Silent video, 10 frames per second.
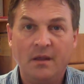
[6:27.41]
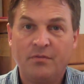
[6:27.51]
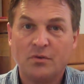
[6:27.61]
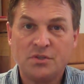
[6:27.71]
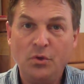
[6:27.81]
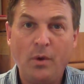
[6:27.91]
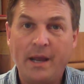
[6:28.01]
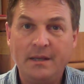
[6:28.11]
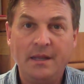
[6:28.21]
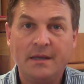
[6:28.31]
if those new
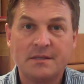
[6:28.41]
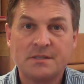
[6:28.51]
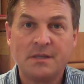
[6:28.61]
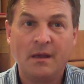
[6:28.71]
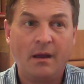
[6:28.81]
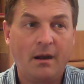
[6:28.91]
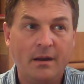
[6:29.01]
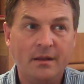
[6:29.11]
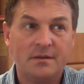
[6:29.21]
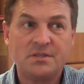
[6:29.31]
ideas
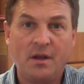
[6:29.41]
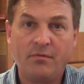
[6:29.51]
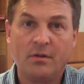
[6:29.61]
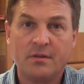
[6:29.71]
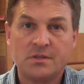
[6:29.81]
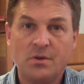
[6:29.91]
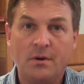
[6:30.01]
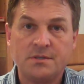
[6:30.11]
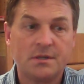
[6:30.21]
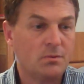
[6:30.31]
are in several of the
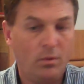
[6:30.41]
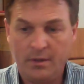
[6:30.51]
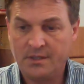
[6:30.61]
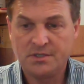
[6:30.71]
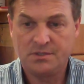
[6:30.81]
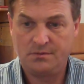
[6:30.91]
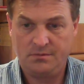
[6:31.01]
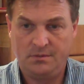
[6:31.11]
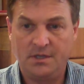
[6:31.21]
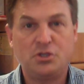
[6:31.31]
sources, well, it's
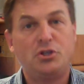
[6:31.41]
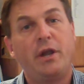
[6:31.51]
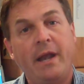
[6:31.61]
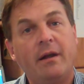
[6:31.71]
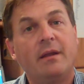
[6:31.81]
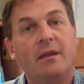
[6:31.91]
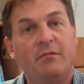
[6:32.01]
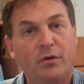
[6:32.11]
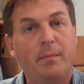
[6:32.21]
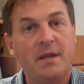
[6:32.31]
generic
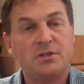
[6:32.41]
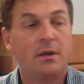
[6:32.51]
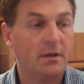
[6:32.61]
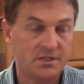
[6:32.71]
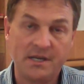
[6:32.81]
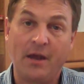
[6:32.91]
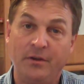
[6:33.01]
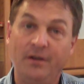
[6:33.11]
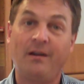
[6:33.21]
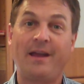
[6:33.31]
information and it's
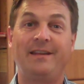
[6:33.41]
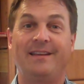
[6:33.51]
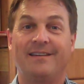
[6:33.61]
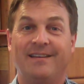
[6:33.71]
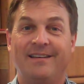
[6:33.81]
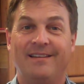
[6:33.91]
now your idea.